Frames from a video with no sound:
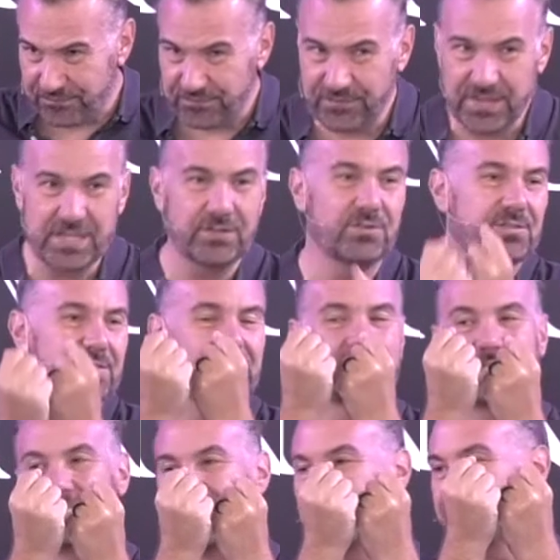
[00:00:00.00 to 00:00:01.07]
fills the
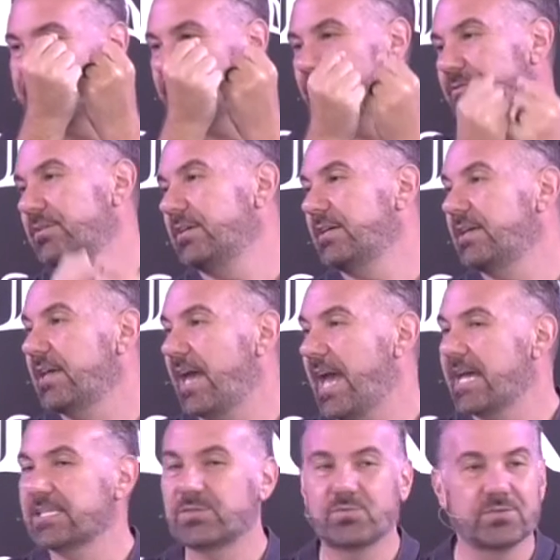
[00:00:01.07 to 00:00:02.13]
temple,
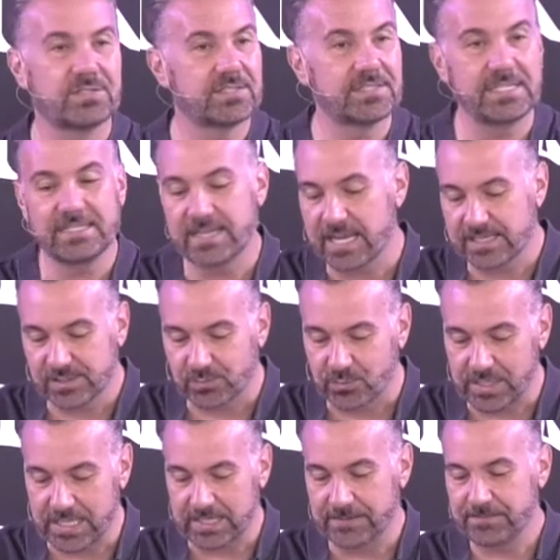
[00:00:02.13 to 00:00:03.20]
as we'll see next
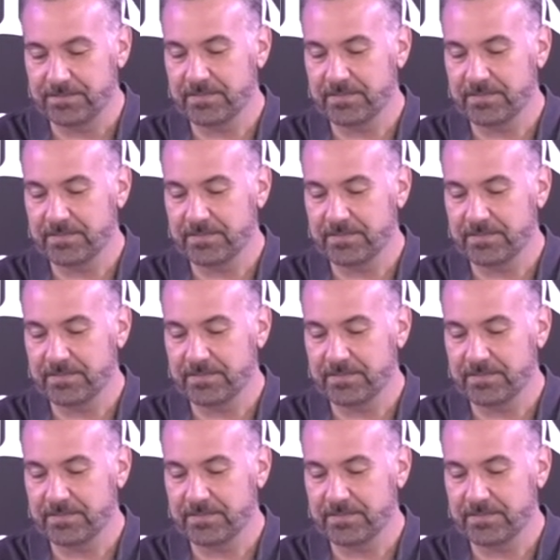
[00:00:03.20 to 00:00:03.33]
week.